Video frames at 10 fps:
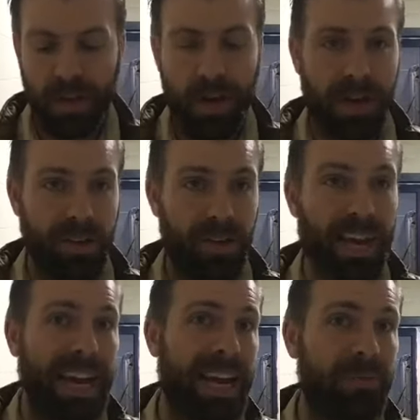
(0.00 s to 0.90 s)
Uh, you
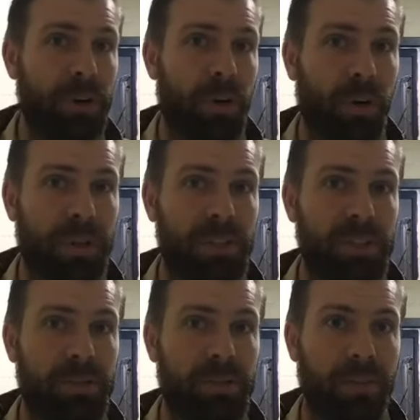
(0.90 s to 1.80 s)
got to have your coating
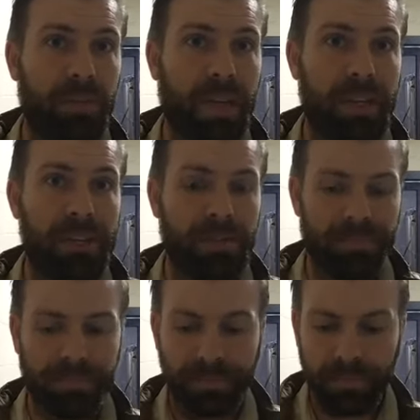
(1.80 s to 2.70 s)
systems in place.
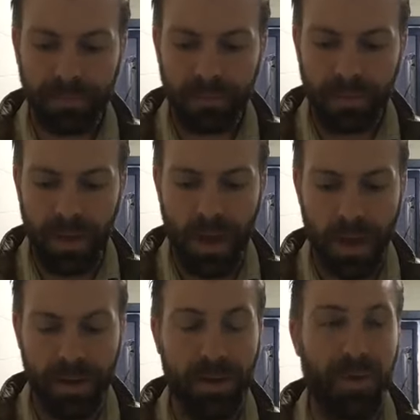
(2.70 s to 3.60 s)

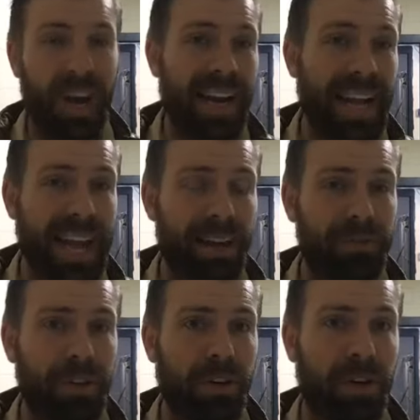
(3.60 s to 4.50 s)
Uh, you got to have
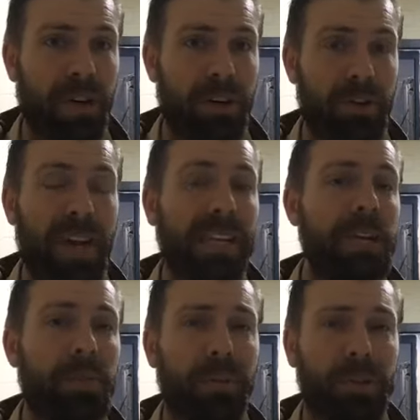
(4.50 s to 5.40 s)
your, uh, you got to keep
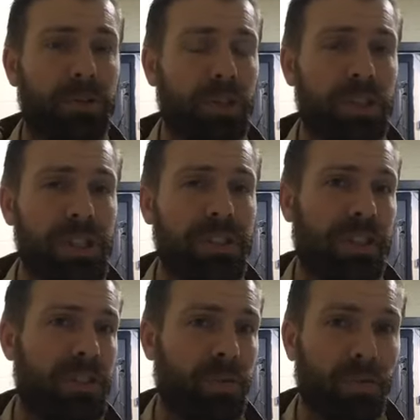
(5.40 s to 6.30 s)
up with your
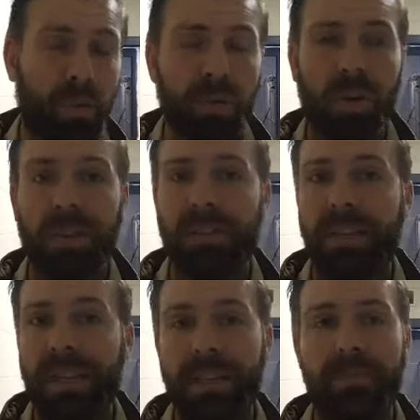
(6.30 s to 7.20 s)
logistics, the phone calls, the
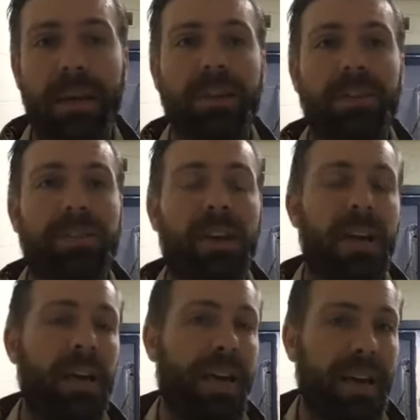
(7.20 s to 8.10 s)
emails,
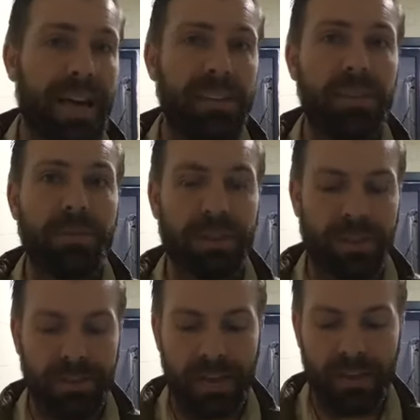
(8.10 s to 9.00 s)
uh, estimates,
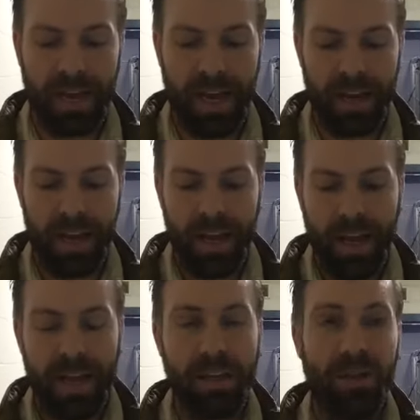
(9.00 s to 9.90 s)
things like that.
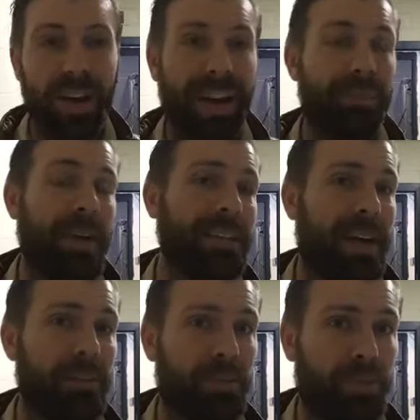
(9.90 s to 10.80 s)
And you got to make
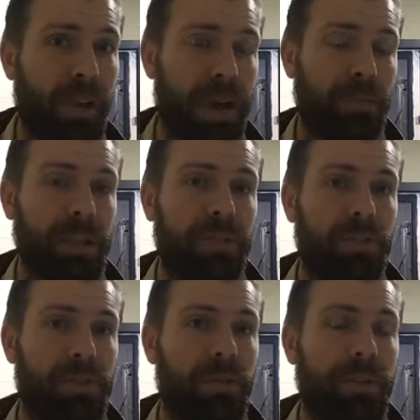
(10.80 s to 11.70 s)
time for family.
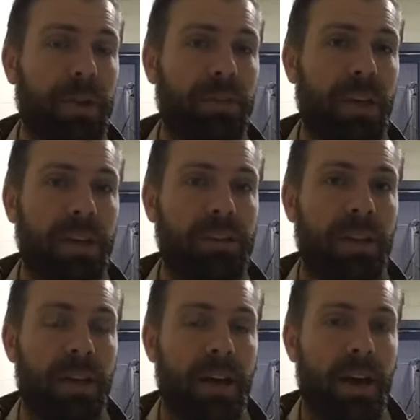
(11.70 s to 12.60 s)
Those are the big things.
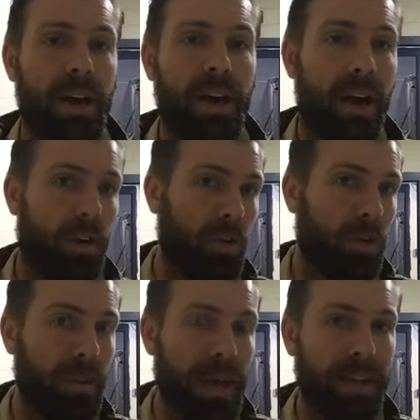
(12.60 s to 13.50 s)
Uh, and I'll go
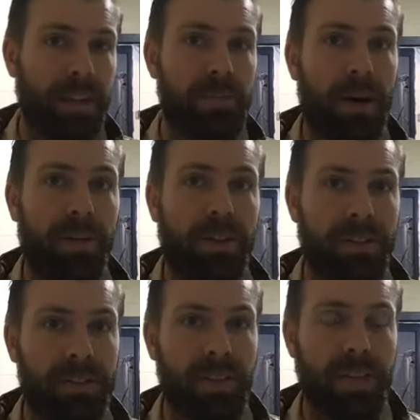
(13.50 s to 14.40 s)
back and expound on
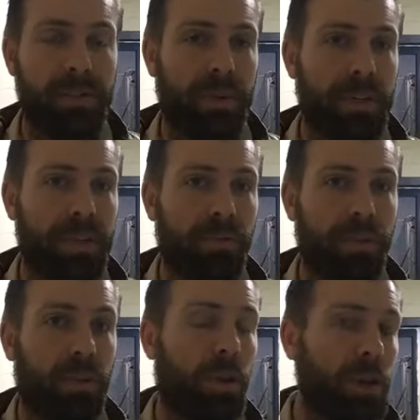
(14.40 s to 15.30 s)
these things. But uh, for
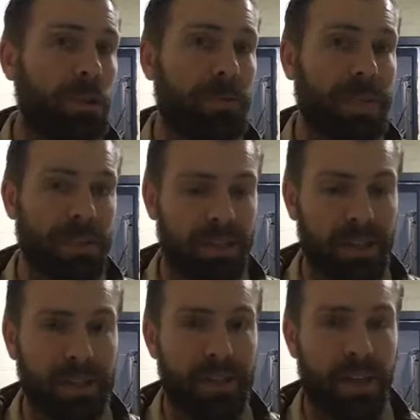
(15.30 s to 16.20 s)
the larger
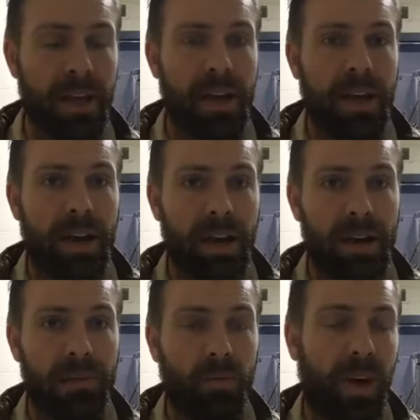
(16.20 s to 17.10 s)
businesses,
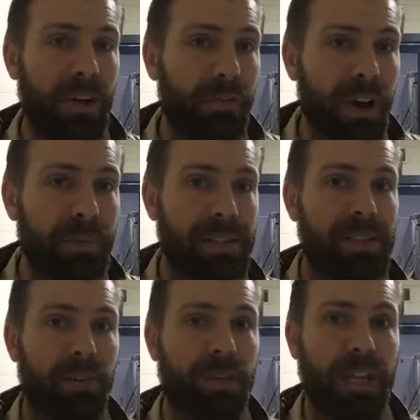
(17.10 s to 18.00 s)
um, what I find
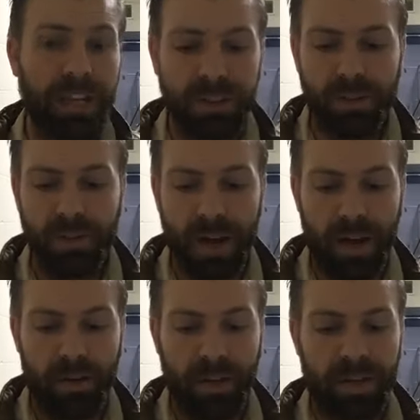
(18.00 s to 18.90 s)
myself getting into
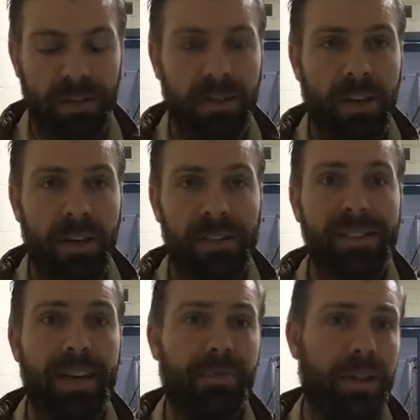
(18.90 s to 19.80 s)
now is
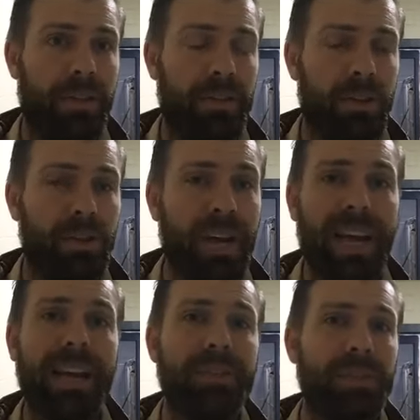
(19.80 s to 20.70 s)
safety. You got to
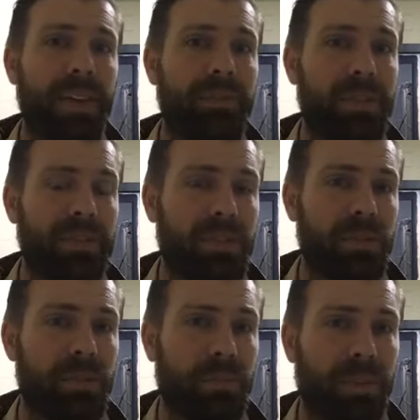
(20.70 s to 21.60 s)
have safety
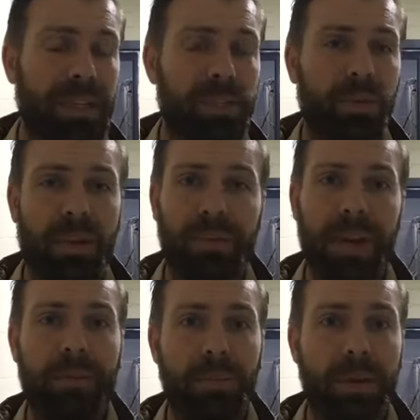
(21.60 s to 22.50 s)
systems in place when you have that
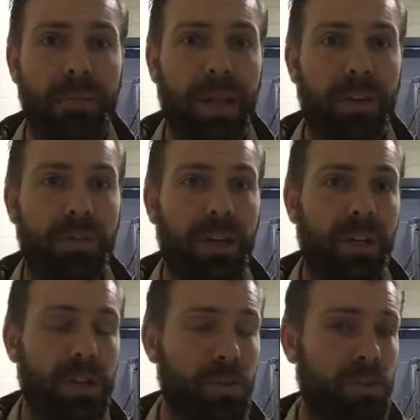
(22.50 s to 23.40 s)
many people out there
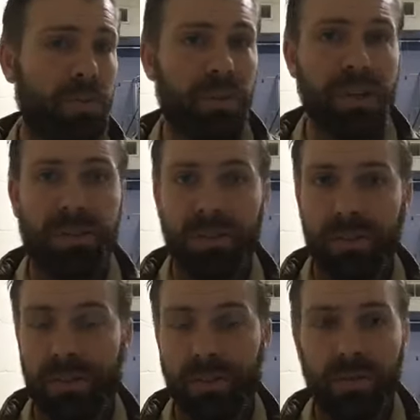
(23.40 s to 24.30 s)
using
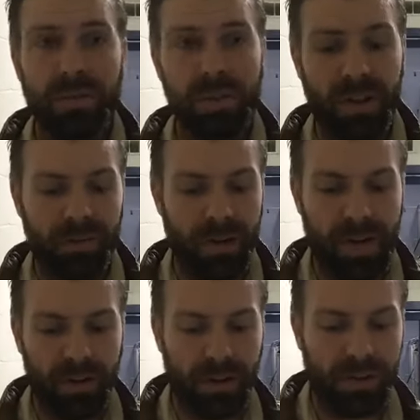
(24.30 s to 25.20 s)
vehicles, doing stuff on
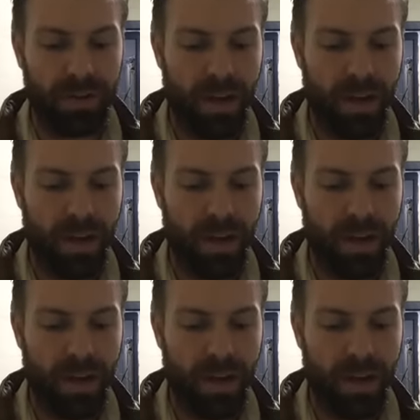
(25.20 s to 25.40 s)
houses.